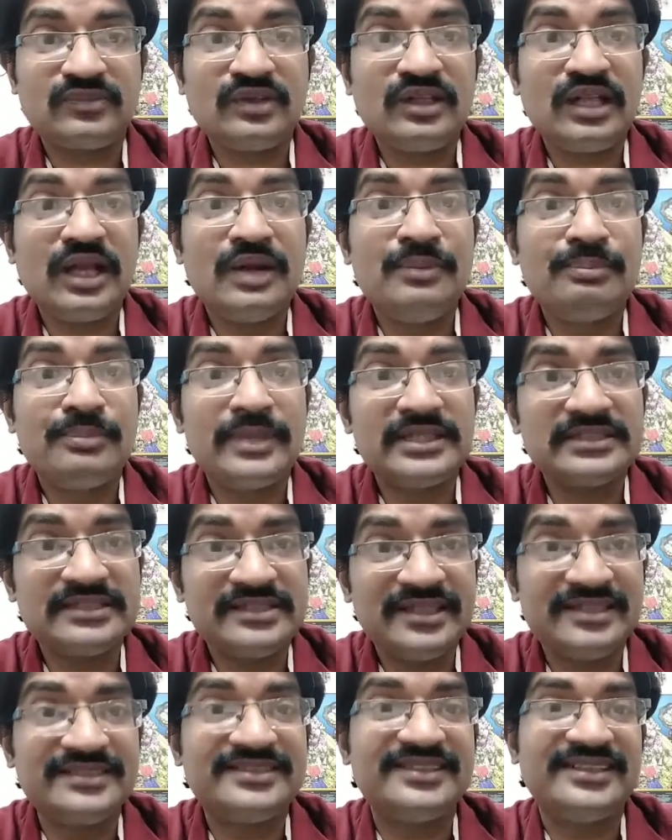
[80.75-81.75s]
mustard
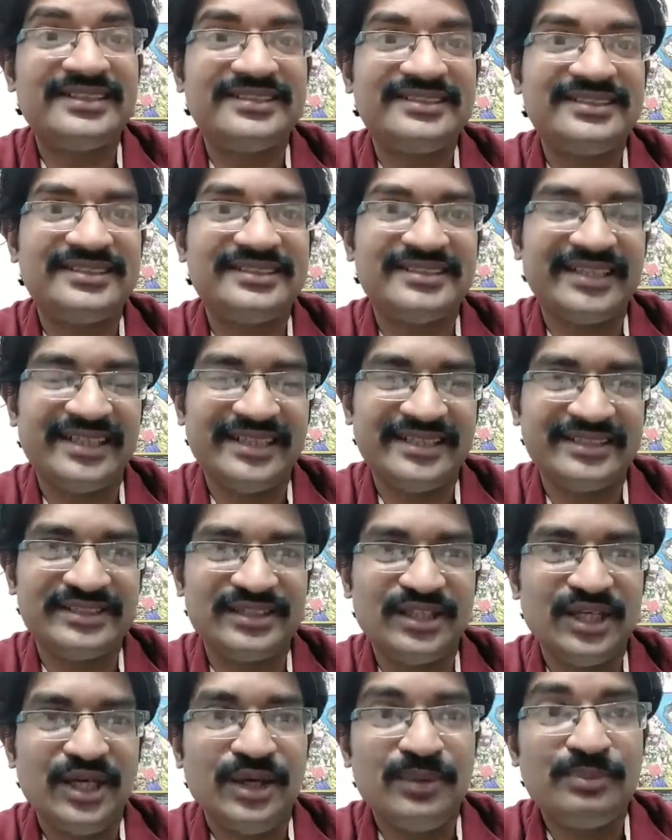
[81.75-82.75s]
seeds inside. Is
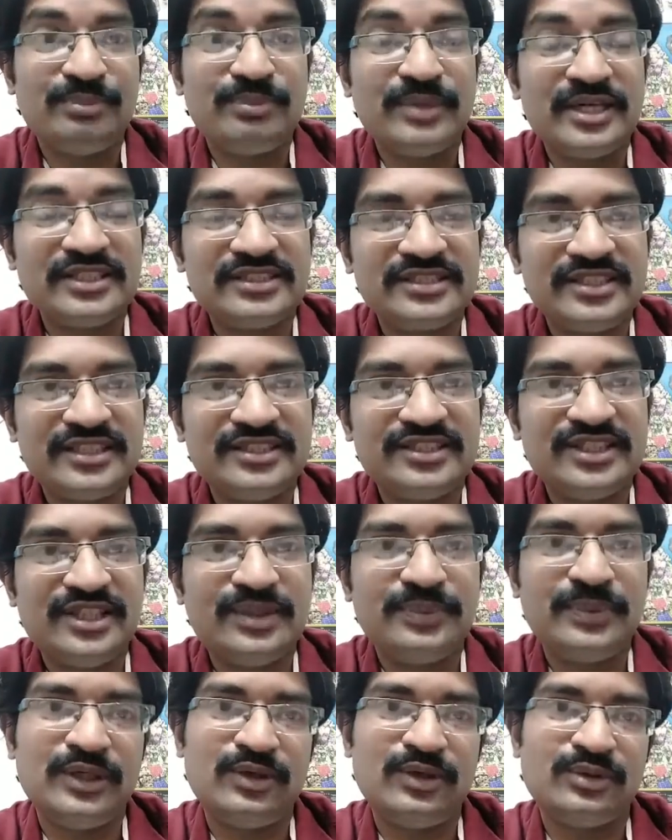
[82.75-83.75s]
mustard seed
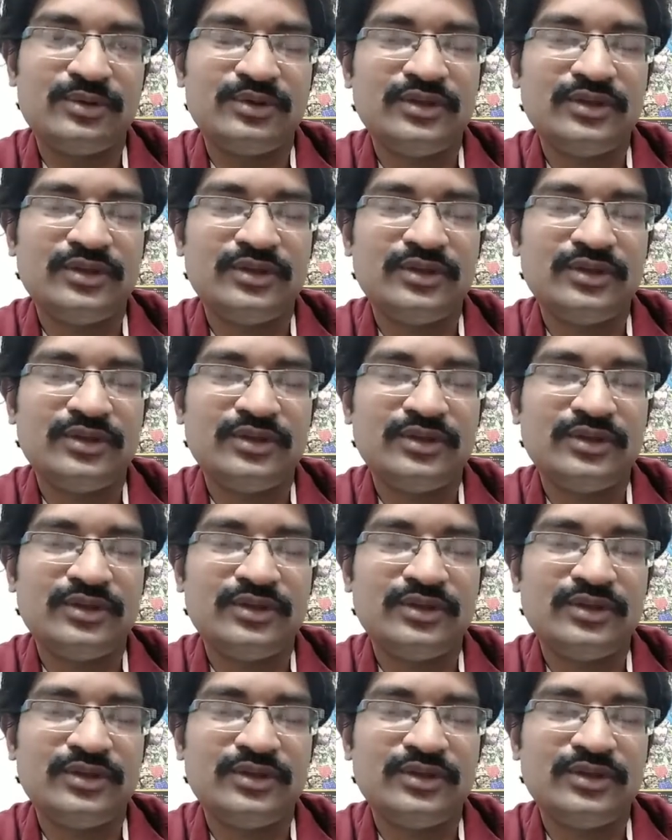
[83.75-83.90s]
pillow.